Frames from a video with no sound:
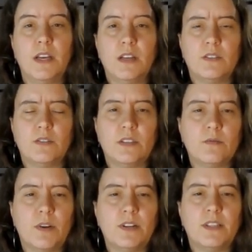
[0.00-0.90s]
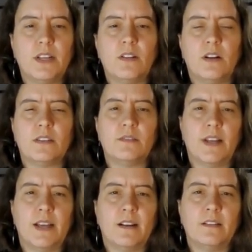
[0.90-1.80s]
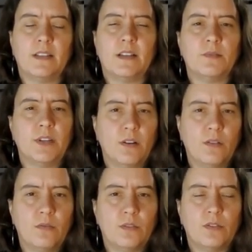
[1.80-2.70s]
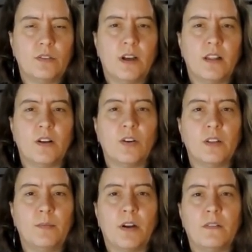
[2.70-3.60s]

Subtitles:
So this is why you're seeing lots of negatives. As we know, the early part of